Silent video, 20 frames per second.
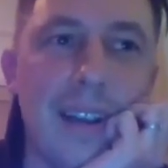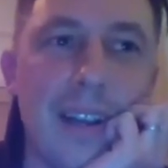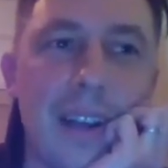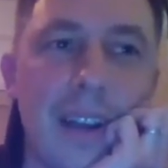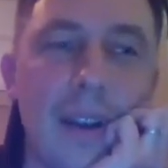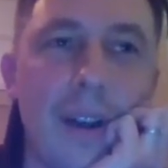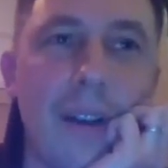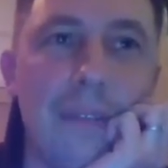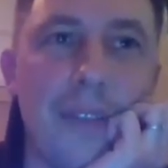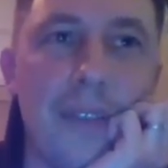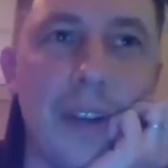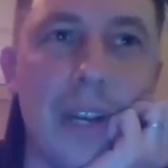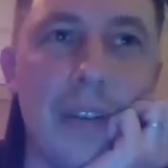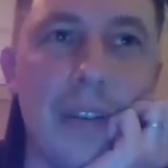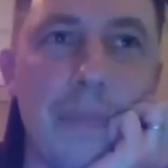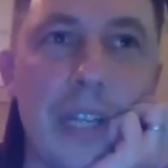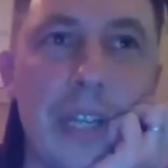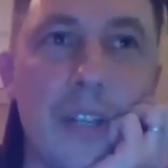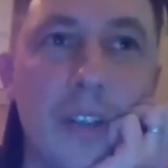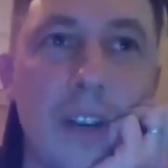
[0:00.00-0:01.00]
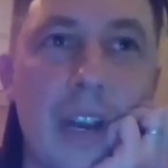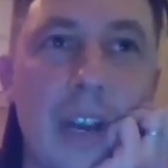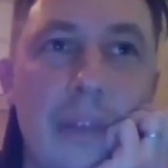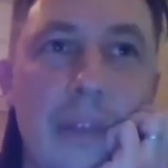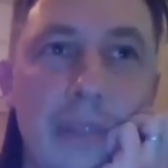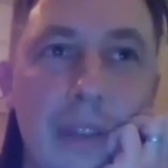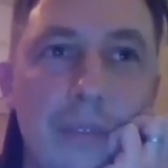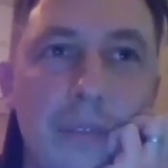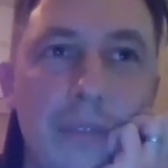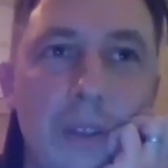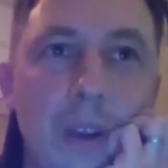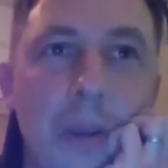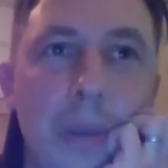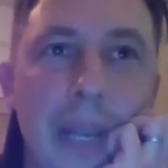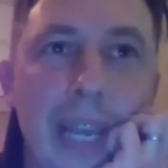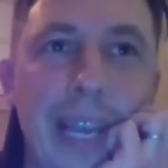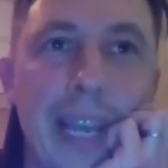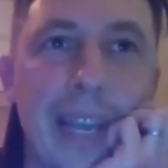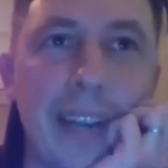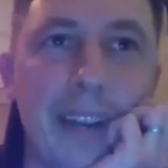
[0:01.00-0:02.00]
I've kind of been driving
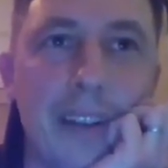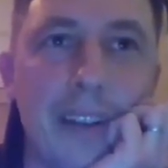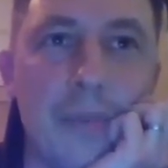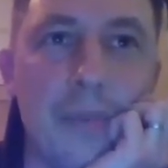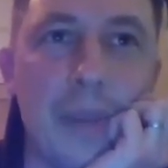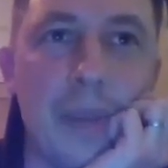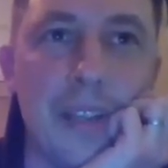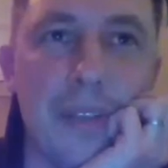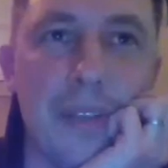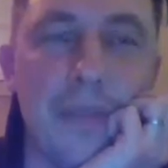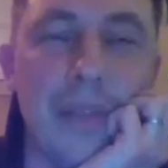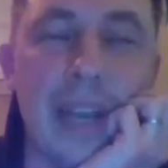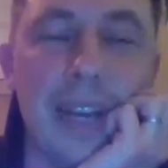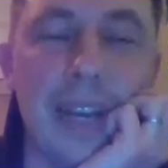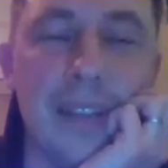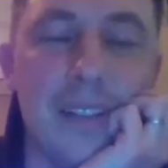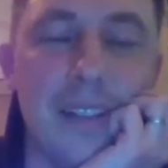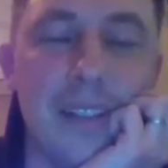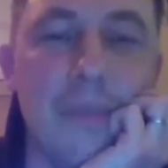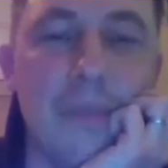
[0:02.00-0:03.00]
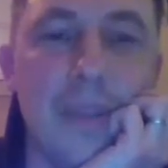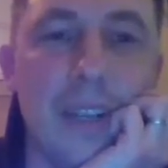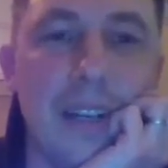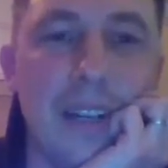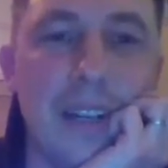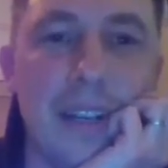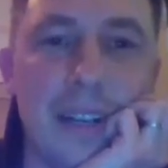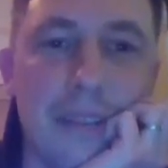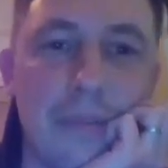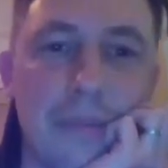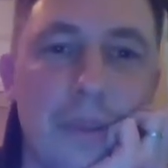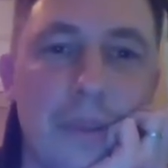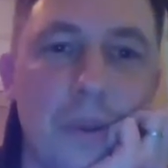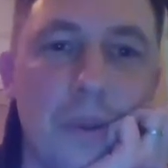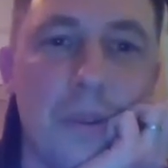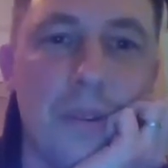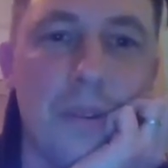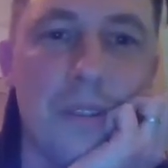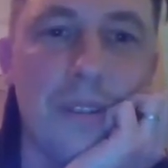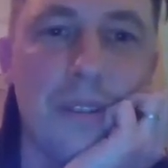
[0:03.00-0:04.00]
following it, and I suppose I've had similar kind of
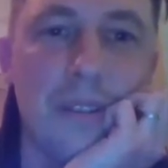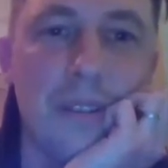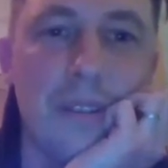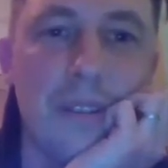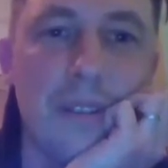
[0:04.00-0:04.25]
thoughts.